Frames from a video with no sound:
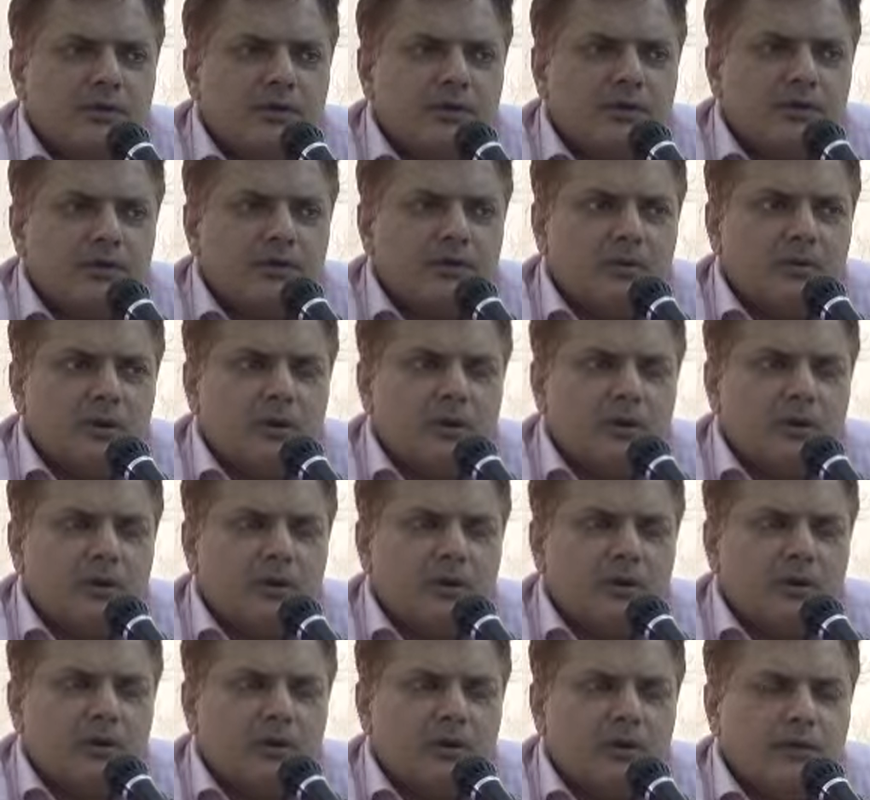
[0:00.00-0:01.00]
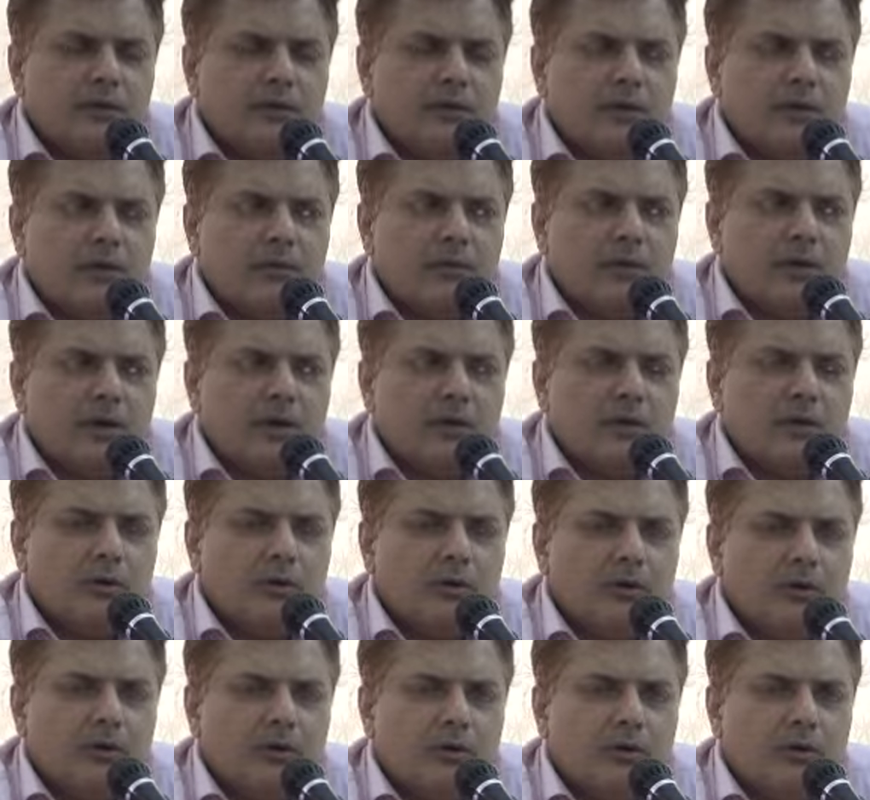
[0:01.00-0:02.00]
you can download it from
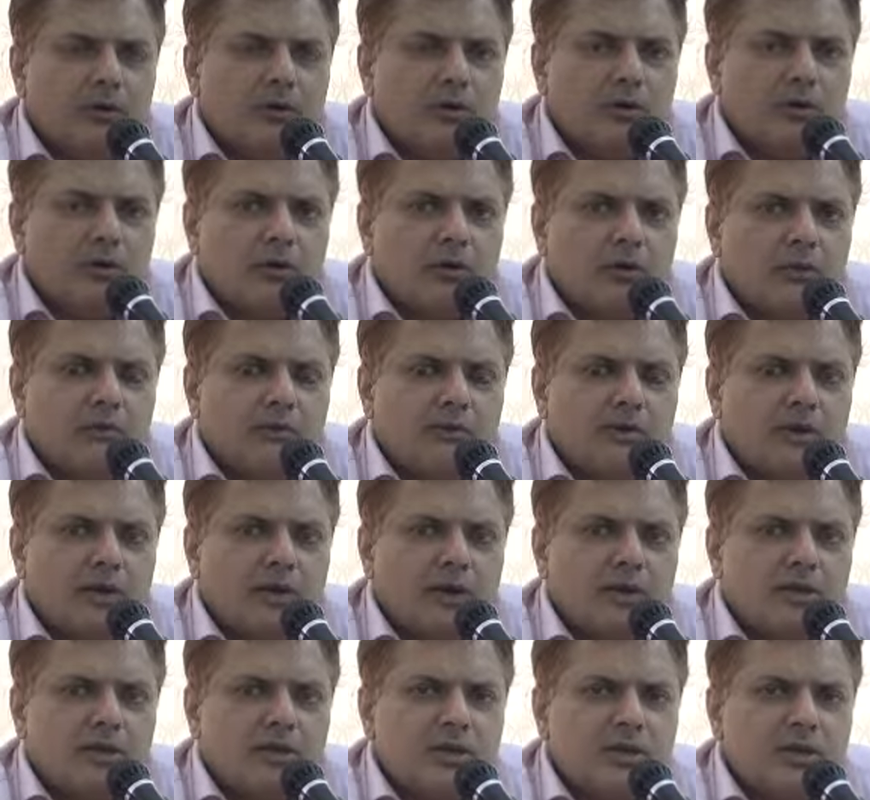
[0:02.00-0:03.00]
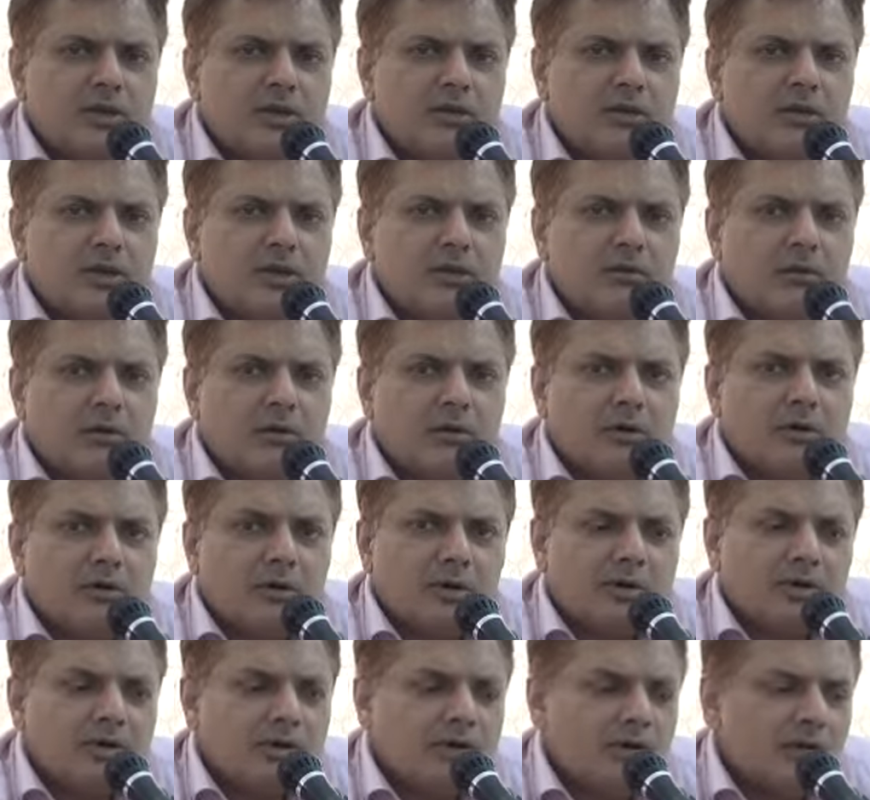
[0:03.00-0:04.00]

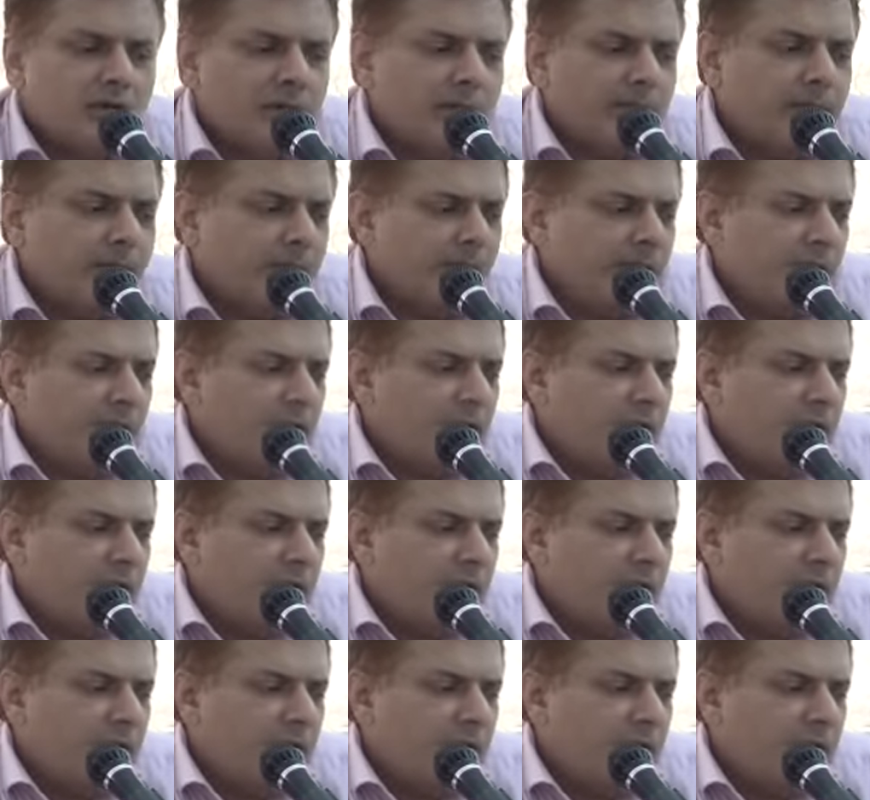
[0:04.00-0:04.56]
rahulmehta.com/301.htm.